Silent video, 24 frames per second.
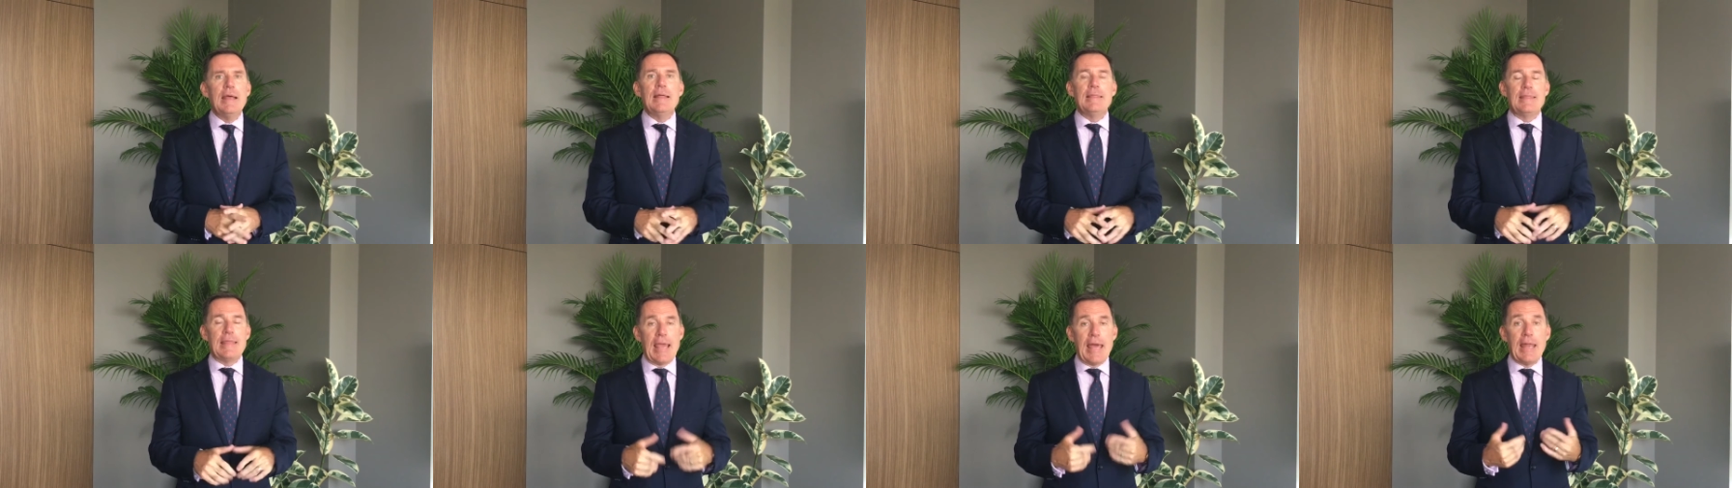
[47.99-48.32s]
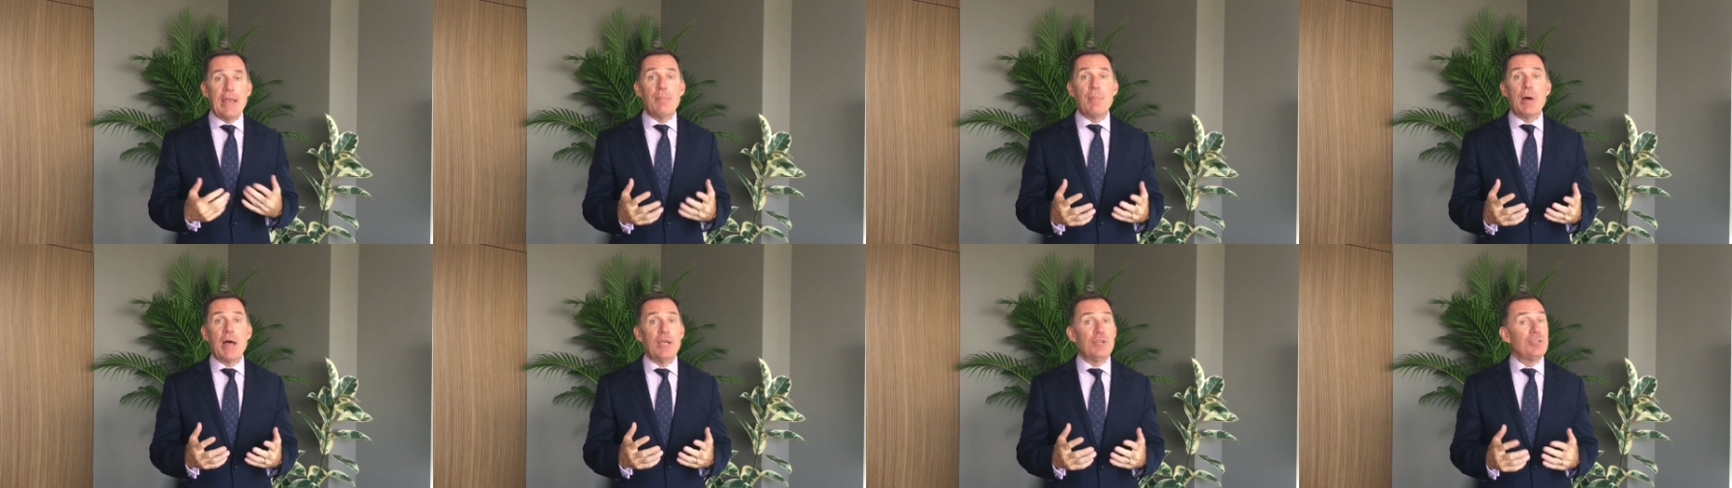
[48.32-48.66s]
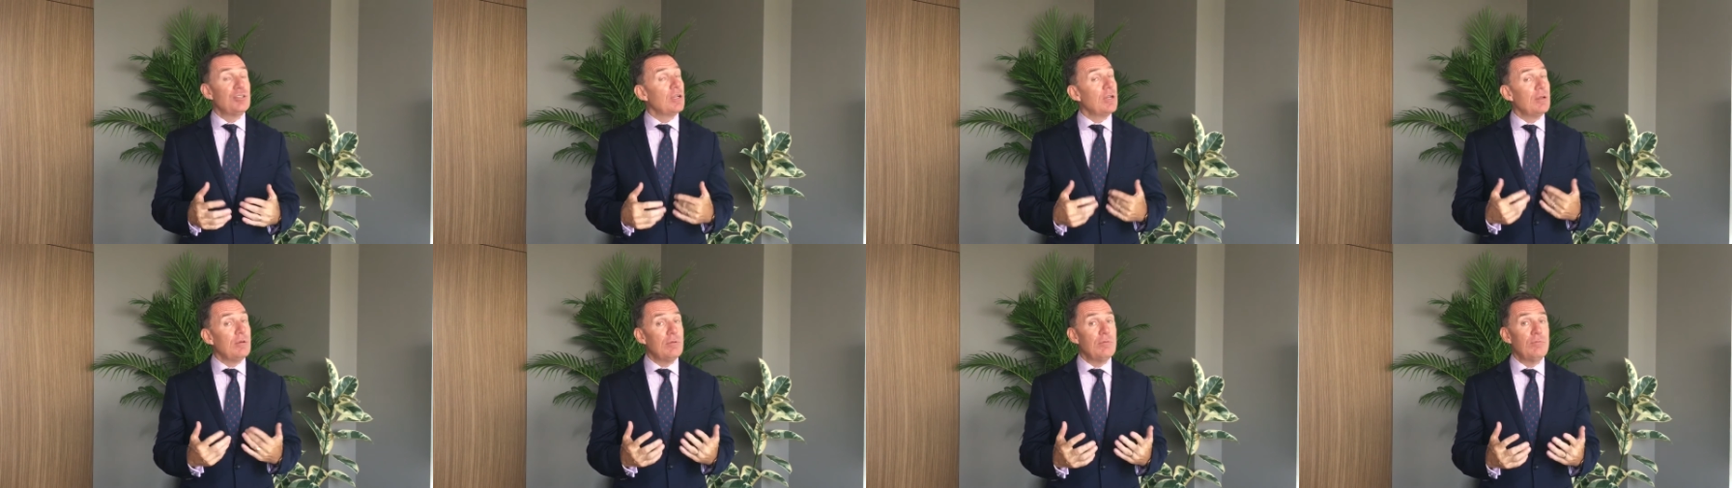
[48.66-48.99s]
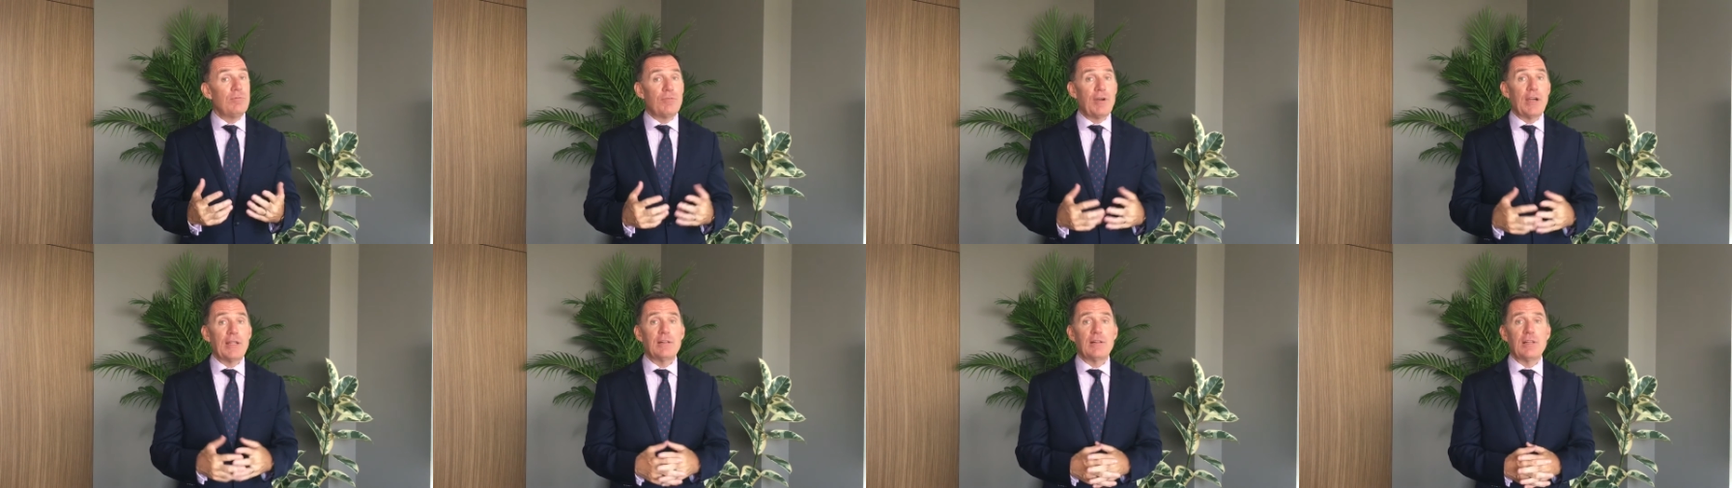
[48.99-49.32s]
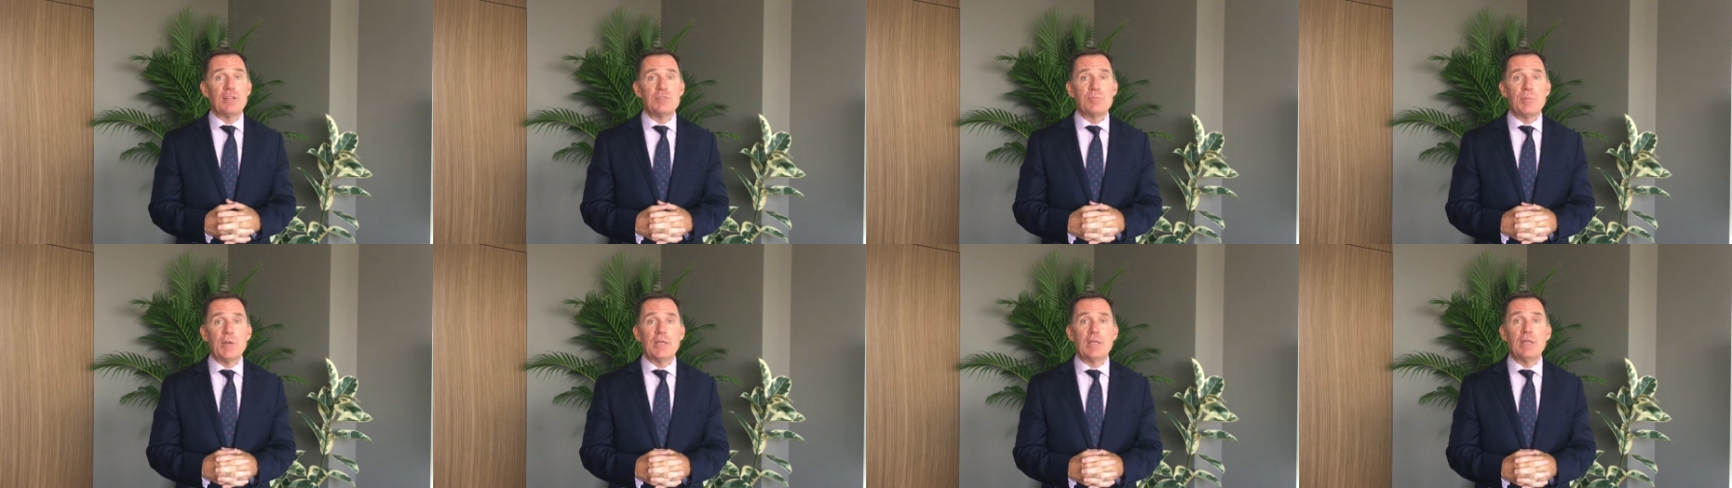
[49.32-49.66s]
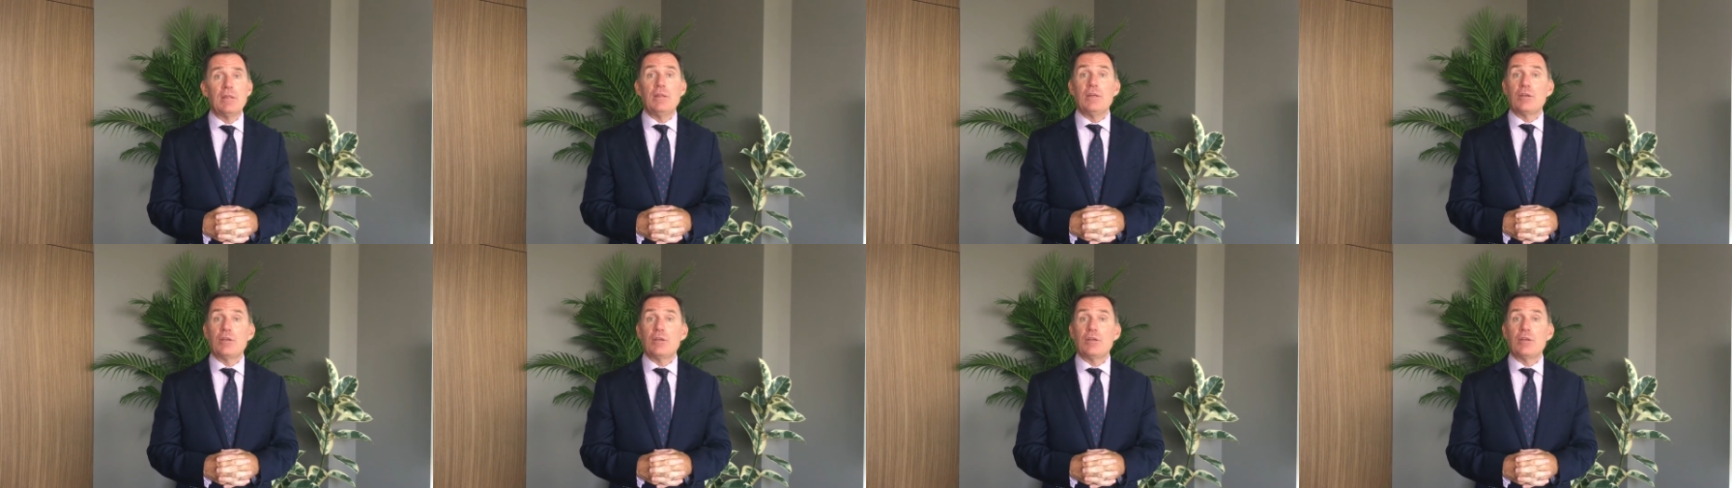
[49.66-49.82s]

the animation, and frankly speaking,